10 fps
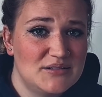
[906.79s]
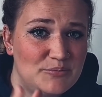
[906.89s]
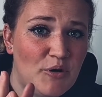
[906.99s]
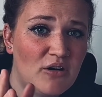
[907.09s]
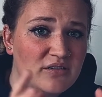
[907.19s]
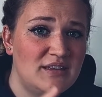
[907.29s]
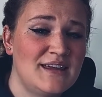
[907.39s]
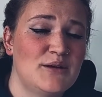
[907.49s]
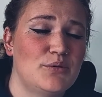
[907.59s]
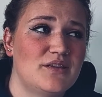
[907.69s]
pot
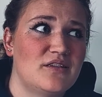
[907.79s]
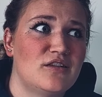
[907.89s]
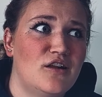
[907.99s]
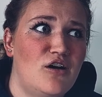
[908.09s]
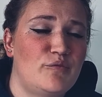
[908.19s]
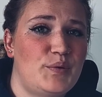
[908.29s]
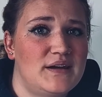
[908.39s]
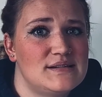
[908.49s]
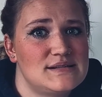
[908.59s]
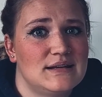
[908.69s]
thingy with a lot of
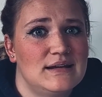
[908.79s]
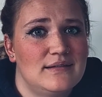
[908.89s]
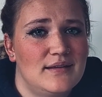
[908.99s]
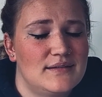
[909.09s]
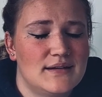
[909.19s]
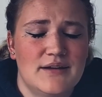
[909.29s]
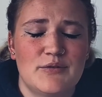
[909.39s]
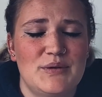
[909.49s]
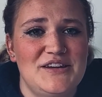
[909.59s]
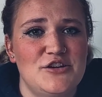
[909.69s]
pens in it that's never
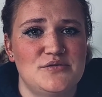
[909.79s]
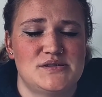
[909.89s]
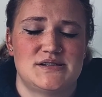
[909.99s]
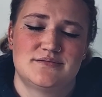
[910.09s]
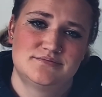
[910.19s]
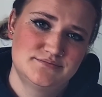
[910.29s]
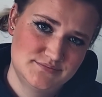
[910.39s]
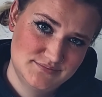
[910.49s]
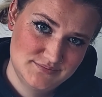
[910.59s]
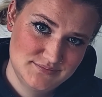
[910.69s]
been used,
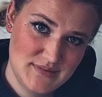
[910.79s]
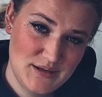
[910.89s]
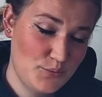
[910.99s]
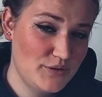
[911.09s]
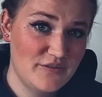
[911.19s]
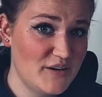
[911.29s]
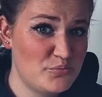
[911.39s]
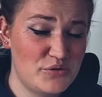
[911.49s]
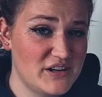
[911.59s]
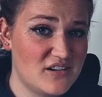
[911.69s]
with very
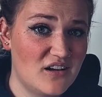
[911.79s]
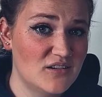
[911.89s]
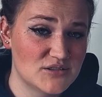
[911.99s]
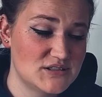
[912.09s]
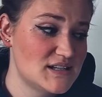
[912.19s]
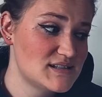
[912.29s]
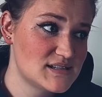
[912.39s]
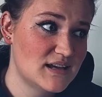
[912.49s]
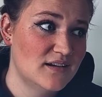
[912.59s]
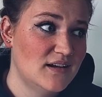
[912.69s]
pretty colors, as I said.